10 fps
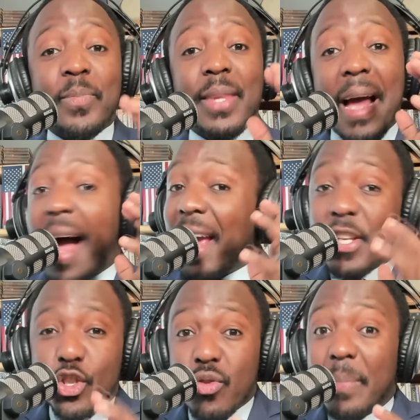are
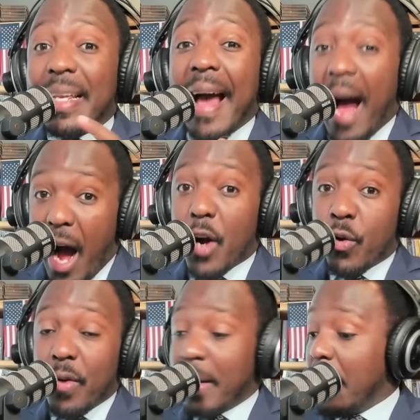extremely
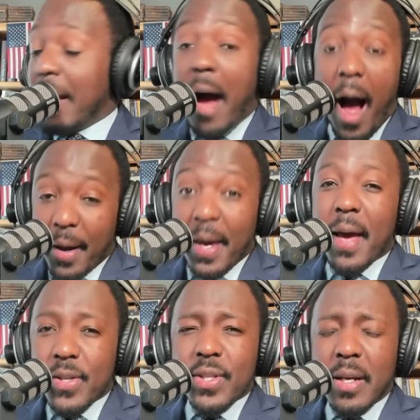angry
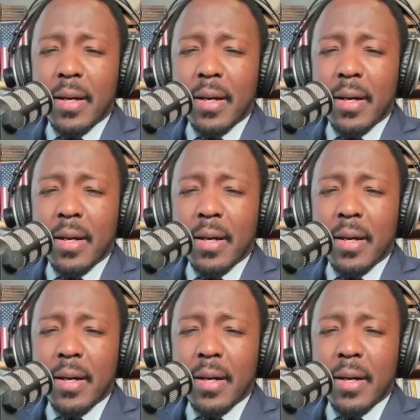against